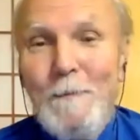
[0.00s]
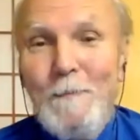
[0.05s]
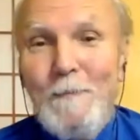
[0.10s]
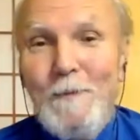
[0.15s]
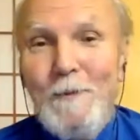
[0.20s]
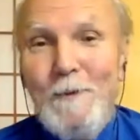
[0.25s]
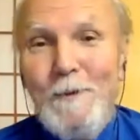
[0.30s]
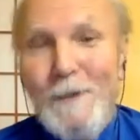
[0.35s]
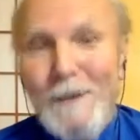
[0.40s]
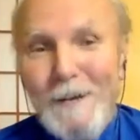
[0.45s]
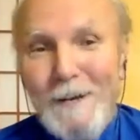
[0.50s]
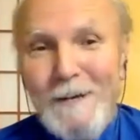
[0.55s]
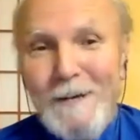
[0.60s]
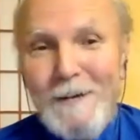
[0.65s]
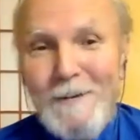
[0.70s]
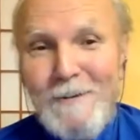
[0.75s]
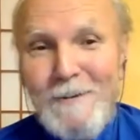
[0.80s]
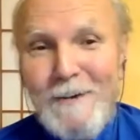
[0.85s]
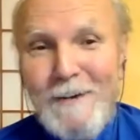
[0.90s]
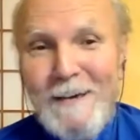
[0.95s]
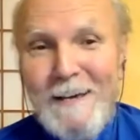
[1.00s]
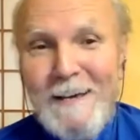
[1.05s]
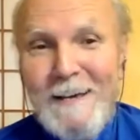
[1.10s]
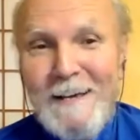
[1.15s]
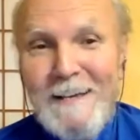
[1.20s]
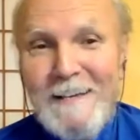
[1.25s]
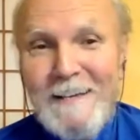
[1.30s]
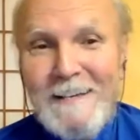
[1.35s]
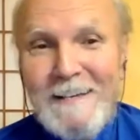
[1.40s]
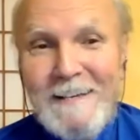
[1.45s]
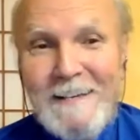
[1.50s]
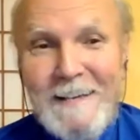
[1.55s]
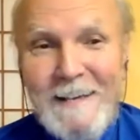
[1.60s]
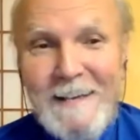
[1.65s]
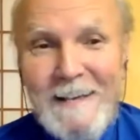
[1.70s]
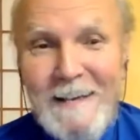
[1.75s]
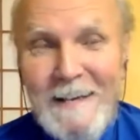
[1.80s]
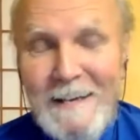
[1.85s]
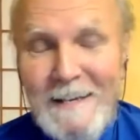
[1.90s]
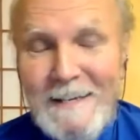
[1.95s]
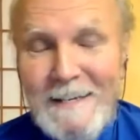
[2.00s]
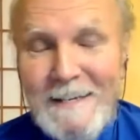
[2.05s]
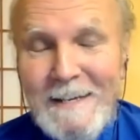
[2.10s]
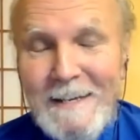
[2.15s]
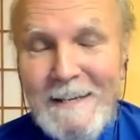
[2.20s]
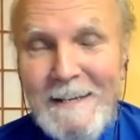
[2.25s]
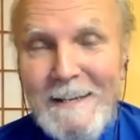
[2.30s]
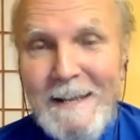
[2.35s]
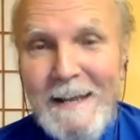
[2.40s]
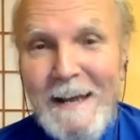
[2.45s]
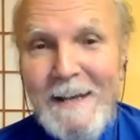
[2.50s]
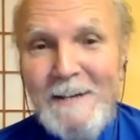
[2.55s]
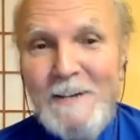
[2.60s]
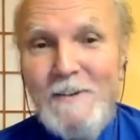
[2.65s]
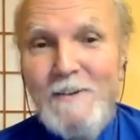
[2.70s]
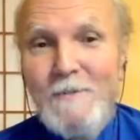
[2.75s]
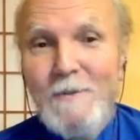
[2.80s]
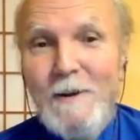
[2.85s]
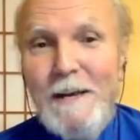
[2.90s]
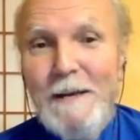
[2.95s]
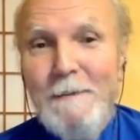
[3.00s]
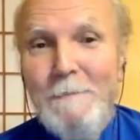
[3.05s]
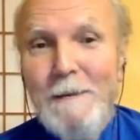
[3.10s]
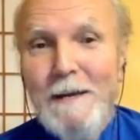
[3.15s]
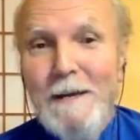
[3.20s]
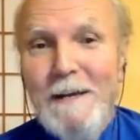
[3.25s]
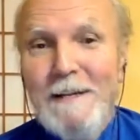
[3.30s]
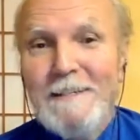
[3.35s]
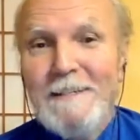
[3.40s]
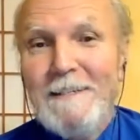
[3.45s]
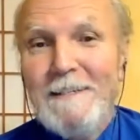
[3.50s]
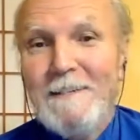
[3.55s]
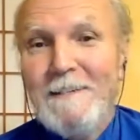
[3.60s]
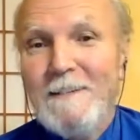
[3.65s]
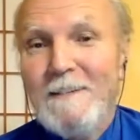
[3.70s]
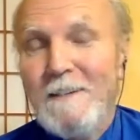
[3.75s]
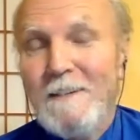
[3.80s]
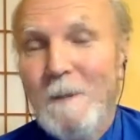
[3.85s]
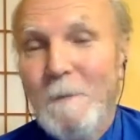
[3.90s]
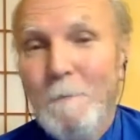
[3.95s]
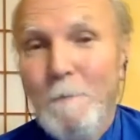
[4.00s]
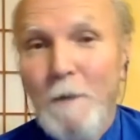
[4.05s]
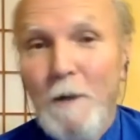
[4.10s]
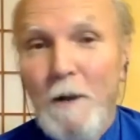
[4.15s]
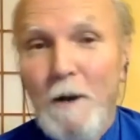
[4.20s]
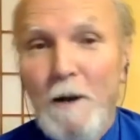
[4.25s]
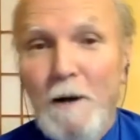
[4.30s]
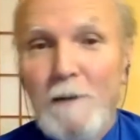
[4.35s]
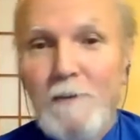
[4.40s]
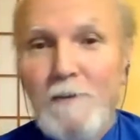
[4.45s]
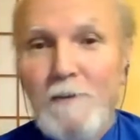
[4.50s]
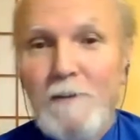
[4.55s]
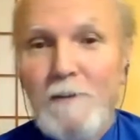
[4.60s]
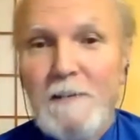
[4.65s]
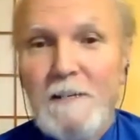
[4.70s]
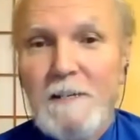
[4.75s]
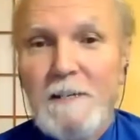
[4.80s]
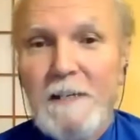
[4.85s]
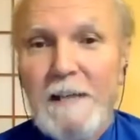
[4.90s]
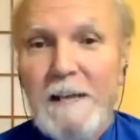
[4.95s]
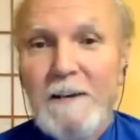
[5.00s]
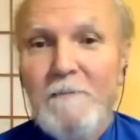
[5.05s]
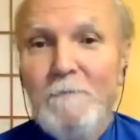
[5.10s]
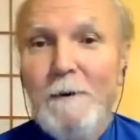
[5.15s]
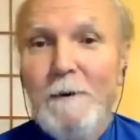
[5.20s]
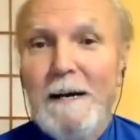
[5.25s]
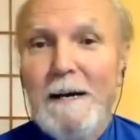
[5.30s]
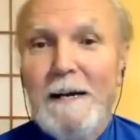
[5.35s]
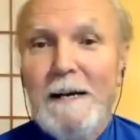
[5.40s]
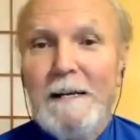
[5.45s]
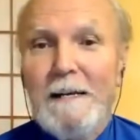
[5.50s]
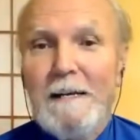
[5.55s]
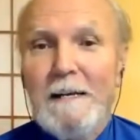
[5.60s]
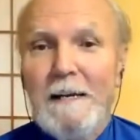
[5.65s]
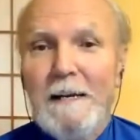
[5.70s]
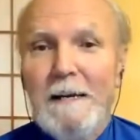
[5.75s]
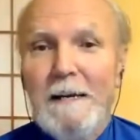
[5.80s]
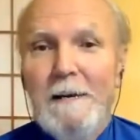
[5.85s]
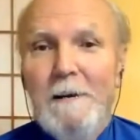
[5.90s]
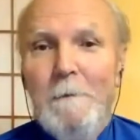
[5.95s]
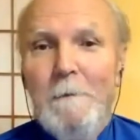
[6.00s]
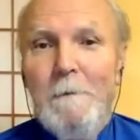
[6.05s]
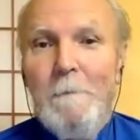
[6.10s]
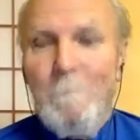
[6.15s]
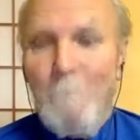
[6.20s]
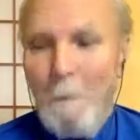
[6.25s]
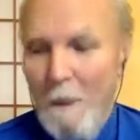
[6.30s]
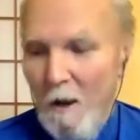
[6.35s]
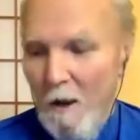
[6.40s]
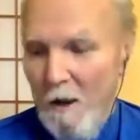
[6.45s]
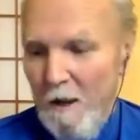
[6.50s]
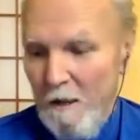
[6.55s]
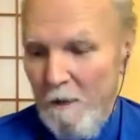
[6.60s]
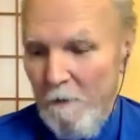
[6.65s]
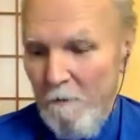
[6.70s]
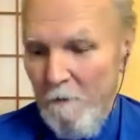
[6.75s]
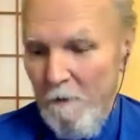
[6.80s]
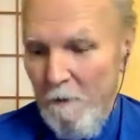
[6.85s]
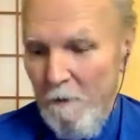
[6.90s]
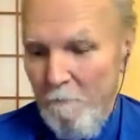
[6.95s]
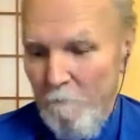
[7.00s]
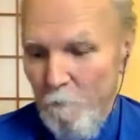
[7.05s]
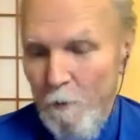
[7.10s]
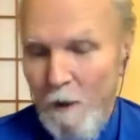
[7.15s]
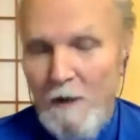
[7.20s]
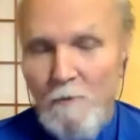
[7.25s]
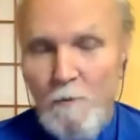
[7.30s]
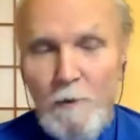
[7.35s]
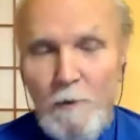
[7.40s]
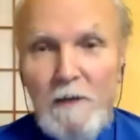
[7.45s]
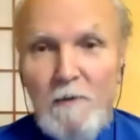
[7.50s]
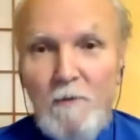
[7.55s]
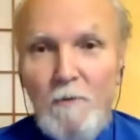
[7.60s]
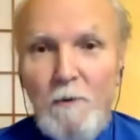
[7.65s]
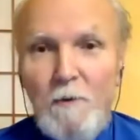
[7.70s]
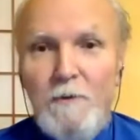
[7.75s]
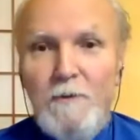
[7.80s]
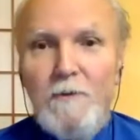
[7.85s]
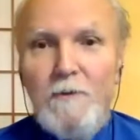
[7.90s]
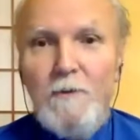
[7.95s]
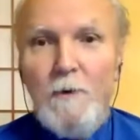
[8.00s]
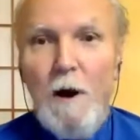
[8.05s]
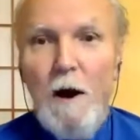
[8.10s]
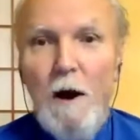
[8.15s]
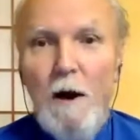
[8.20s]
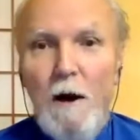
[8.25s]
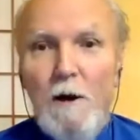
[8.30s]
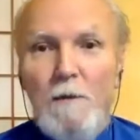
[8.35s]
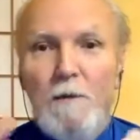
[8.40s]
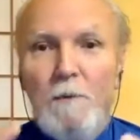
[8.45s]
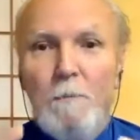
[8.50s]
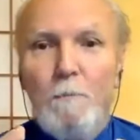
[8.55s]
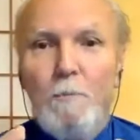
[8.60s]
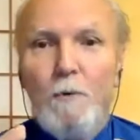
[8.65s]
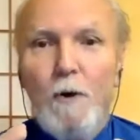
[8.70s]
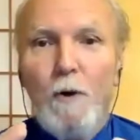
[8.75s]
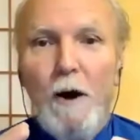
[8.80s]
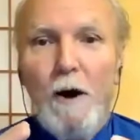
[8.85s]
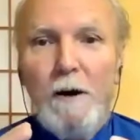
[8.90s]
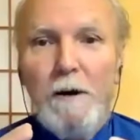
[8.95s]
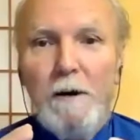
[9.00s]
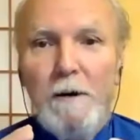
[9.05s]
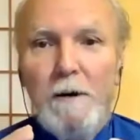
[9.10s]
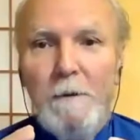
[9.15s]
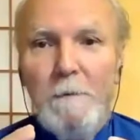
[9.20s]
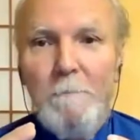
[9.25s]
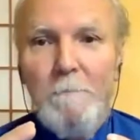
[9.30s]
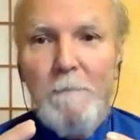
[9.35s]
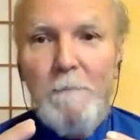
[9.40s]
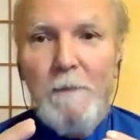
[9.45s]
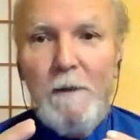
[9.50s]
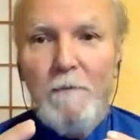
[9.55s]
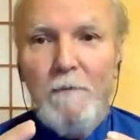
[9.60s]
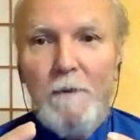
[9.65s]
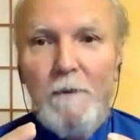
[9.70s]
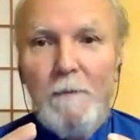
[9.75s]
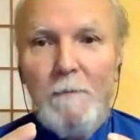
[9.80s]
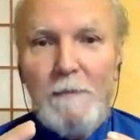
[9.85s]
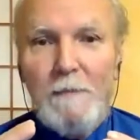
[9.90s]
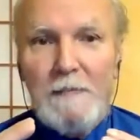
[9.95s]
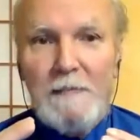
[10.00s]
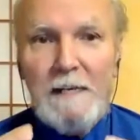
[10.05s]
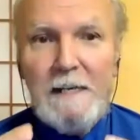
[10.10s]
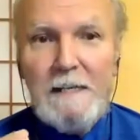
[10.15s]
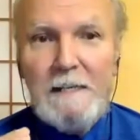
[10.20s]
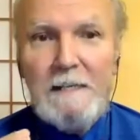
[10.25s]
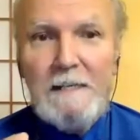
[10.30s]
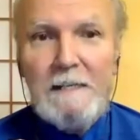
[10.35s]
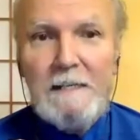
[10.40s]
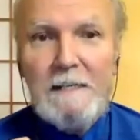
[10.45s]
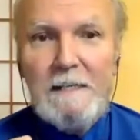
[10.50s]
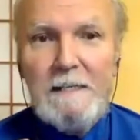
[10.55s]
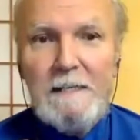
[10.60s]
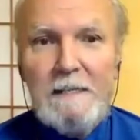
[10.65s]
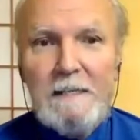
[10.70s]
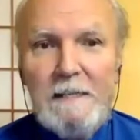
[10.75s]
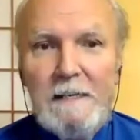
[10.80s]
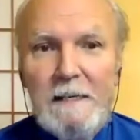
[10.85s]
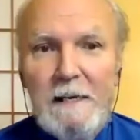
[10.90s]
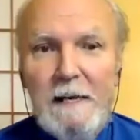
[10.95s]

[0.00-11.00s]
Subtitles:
Yogananda Ji, he said that dreaming is a subconscious state of mind of when we withdraw the prana from the senses,